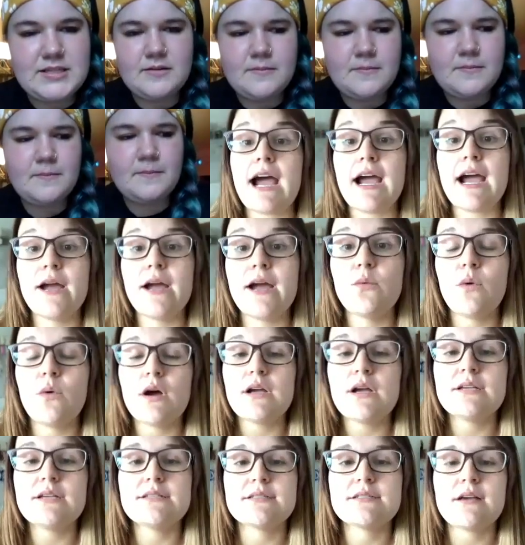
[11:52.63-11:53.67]
Yeah, I
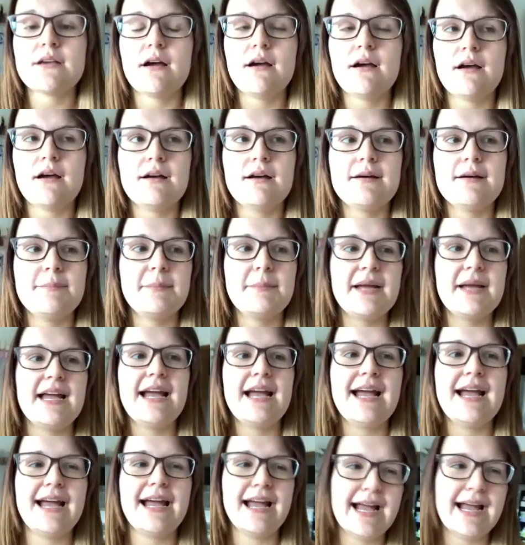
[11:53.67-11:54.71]
was. Um
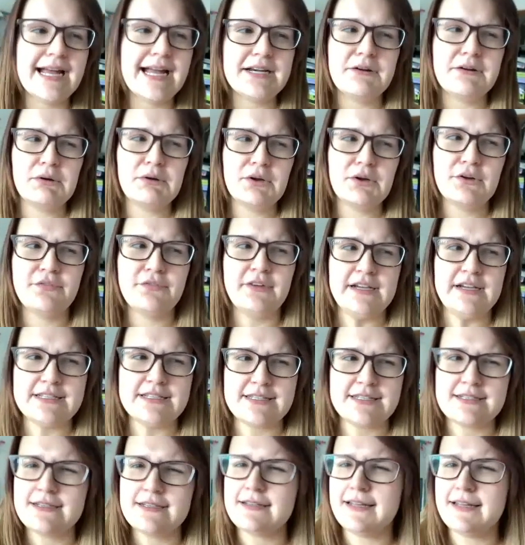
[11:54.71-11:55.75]
I don't know if I
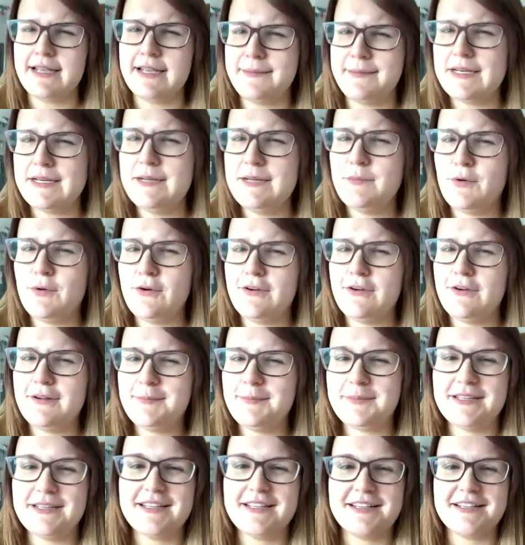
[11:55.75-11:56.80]
still am anymore
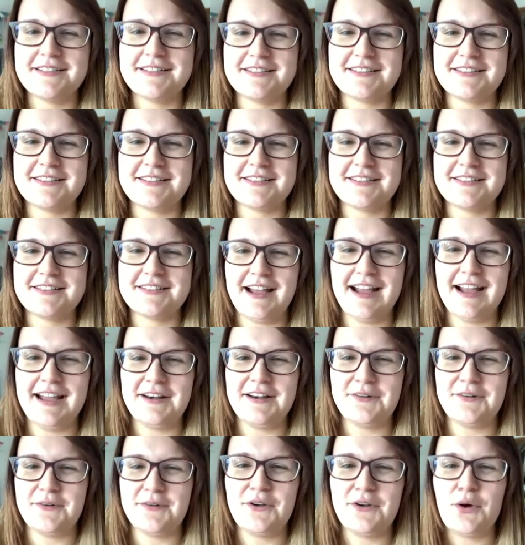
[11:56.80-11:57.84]
because they oh. I
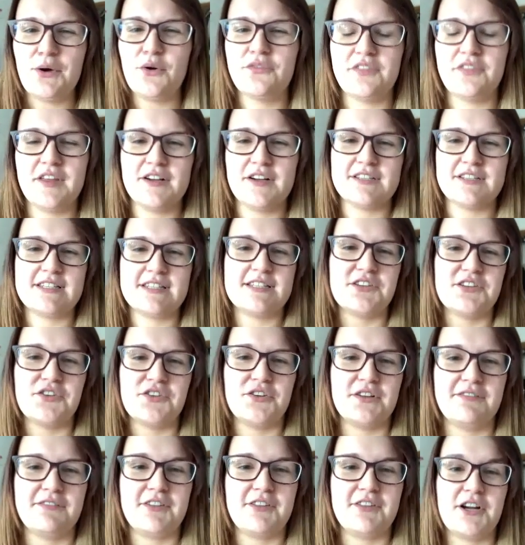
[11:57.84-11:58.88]
don't know if they're still
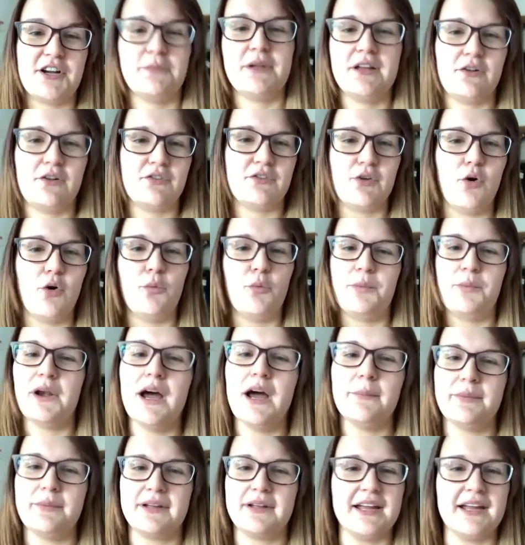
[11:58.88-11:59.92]
if they're gonna be able to open
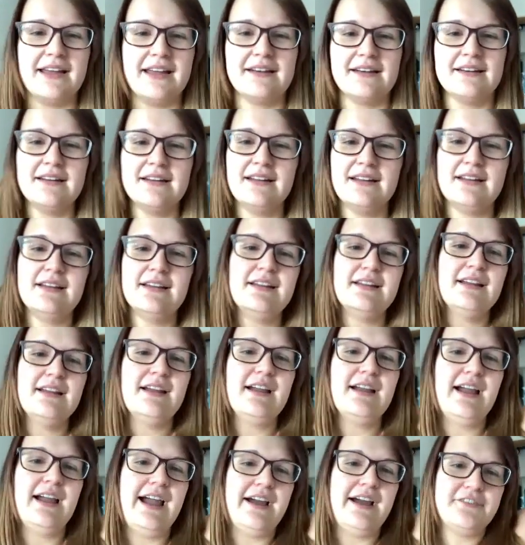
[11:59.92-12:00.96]
up again
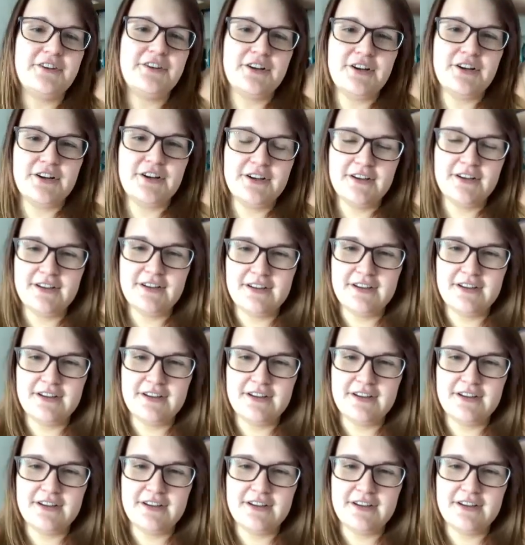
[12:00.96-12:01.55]
after.